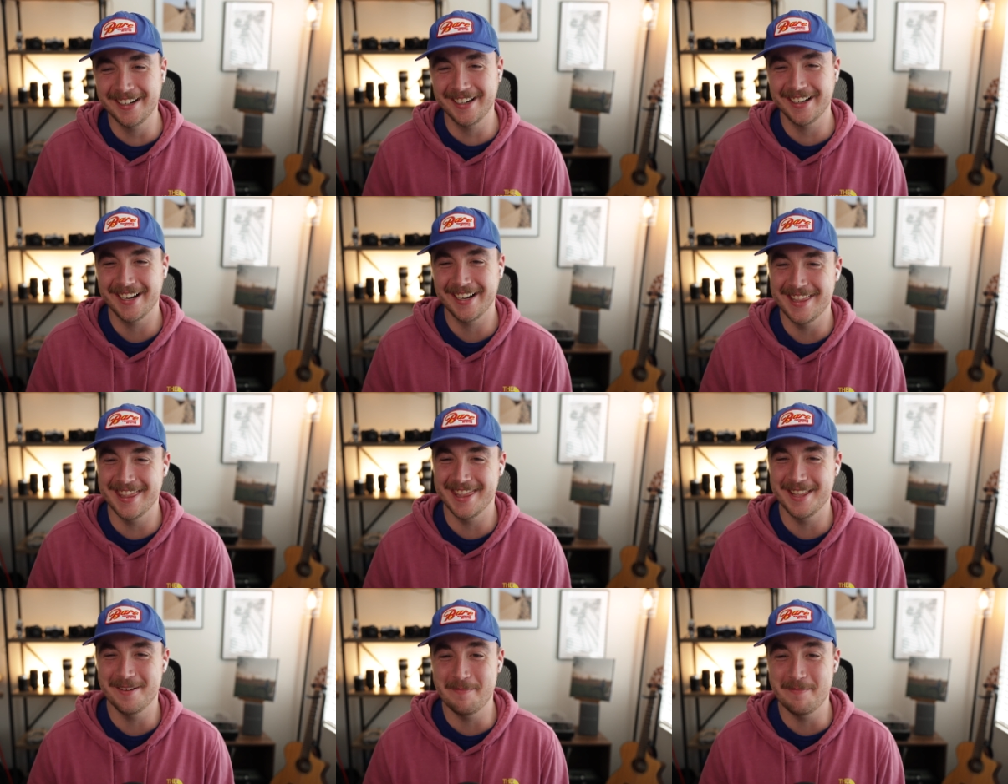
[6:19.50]
and
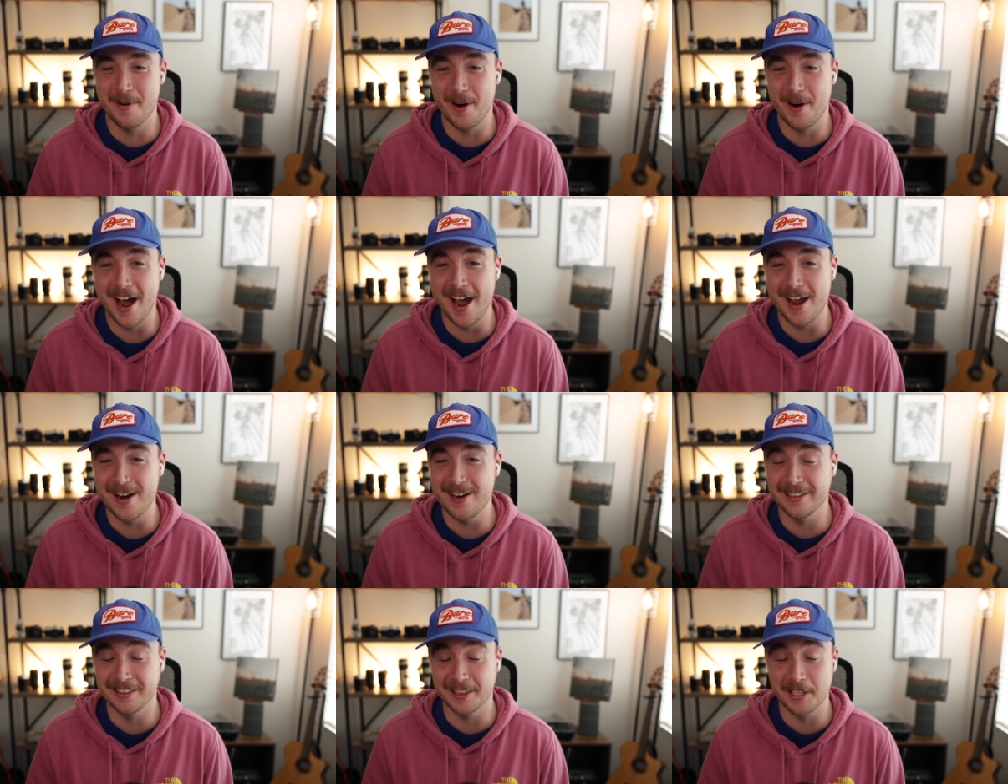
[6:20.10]
the
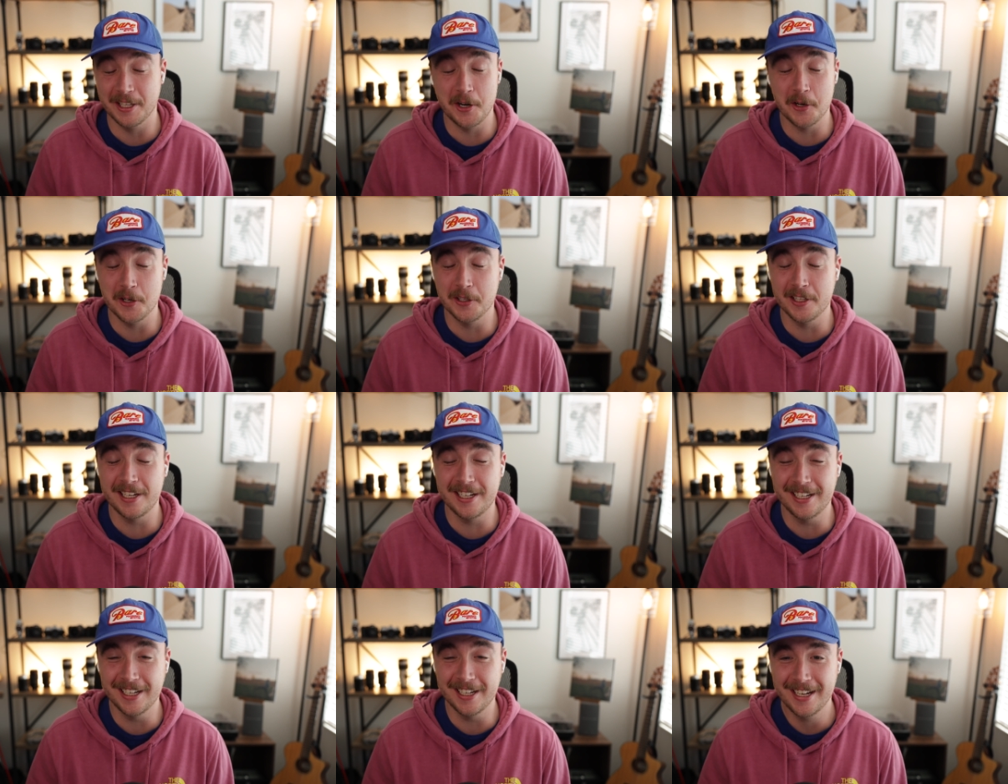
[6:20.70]
bride
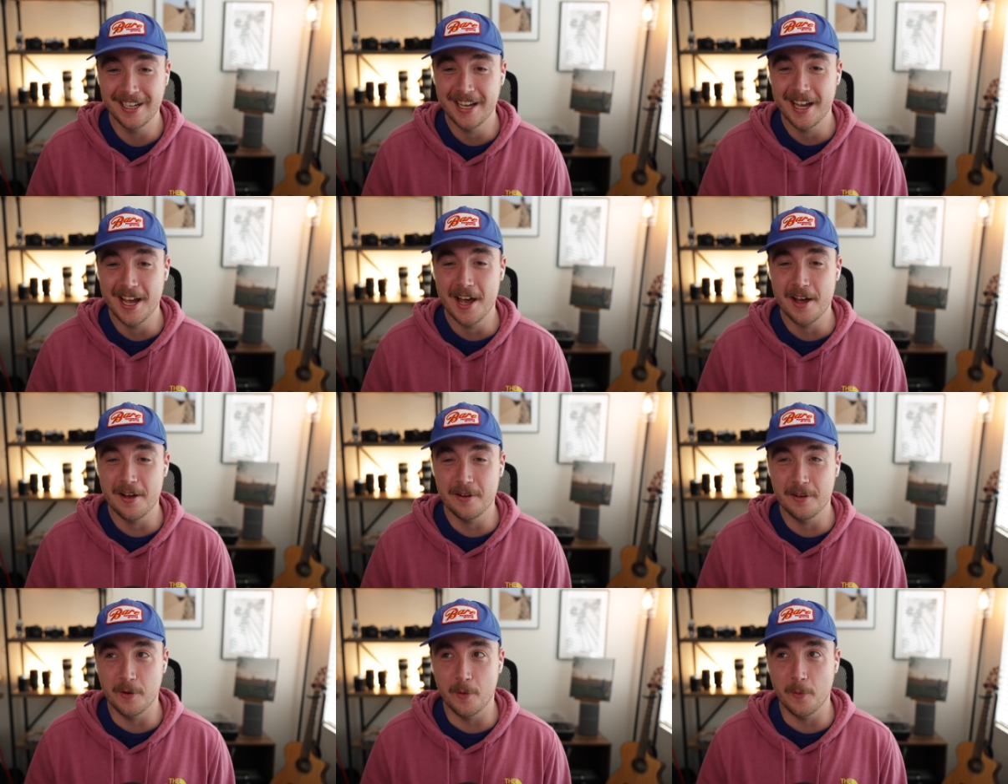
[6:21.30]
literally
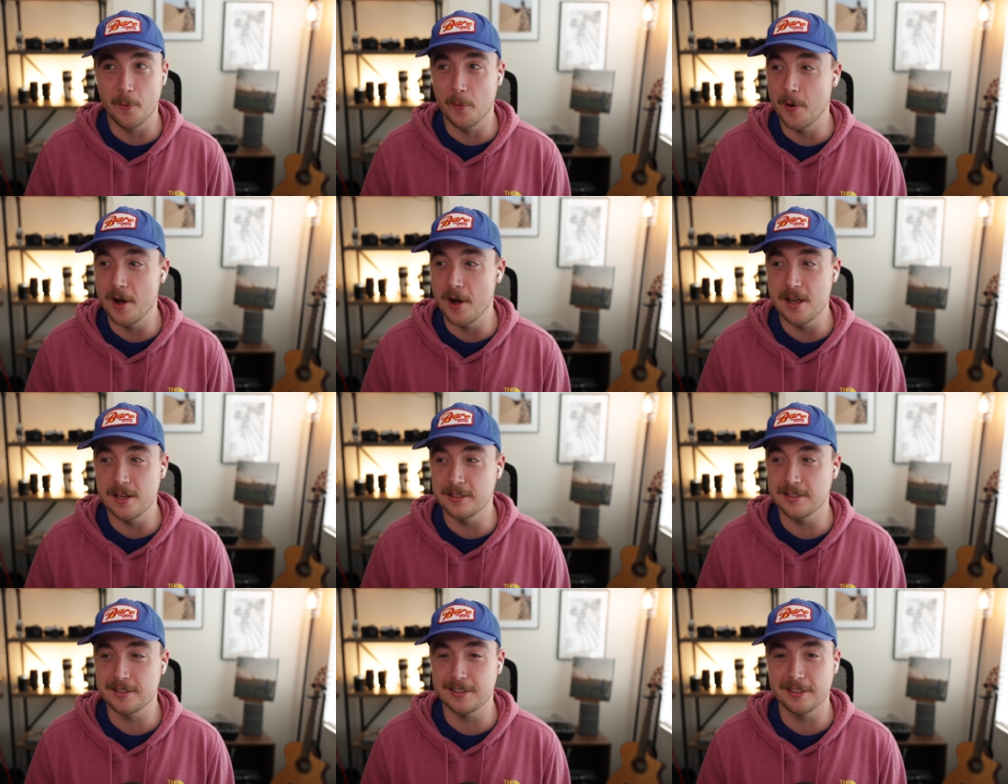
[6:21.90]

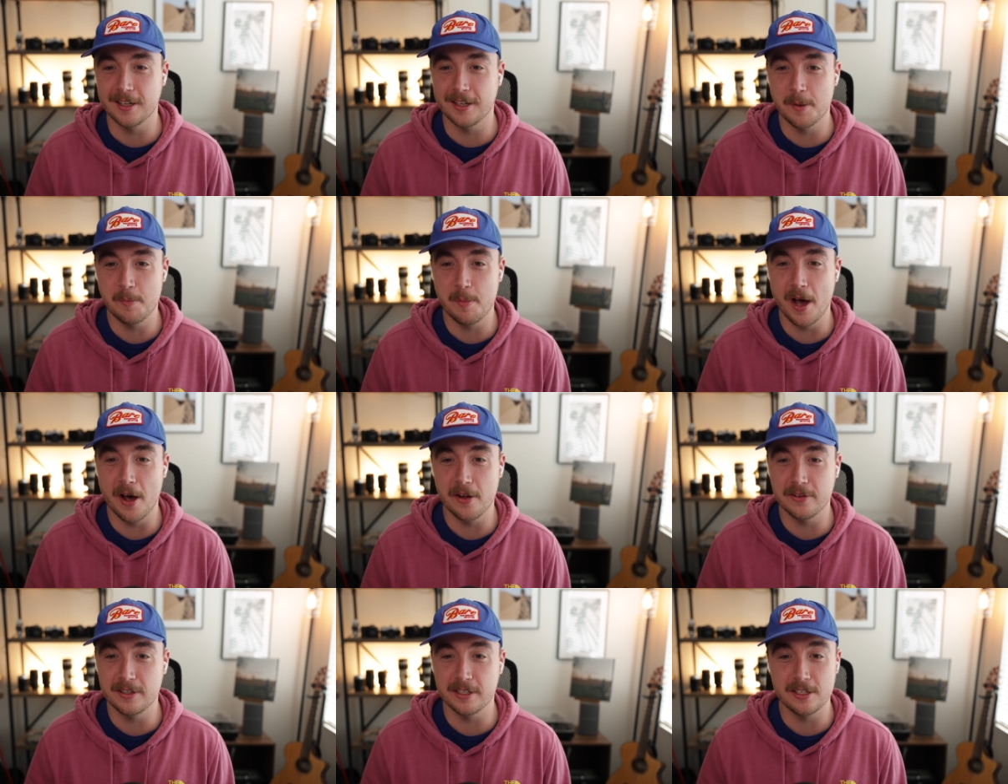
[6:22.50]
was
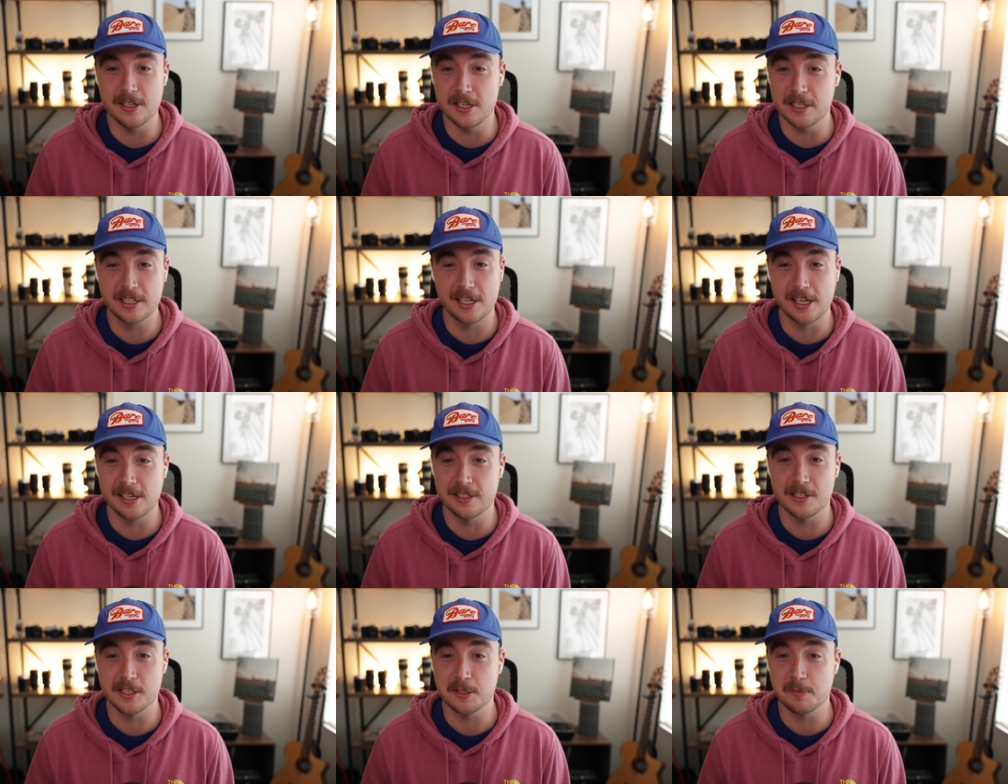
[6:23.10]
about to just
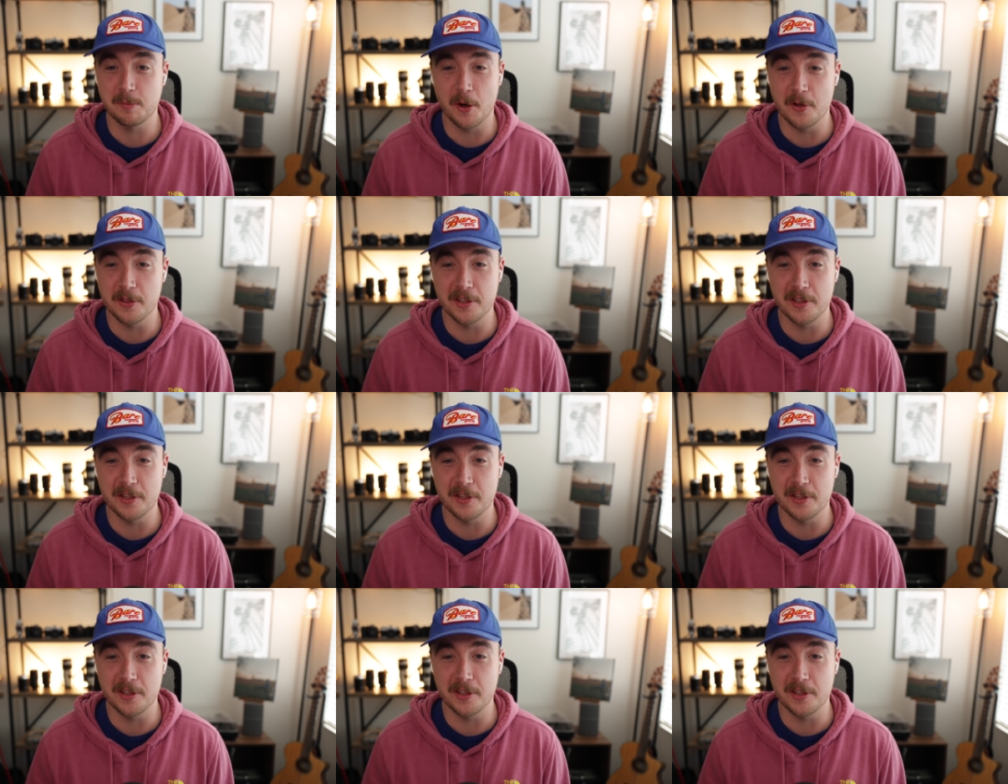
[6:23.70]
kiss us both on the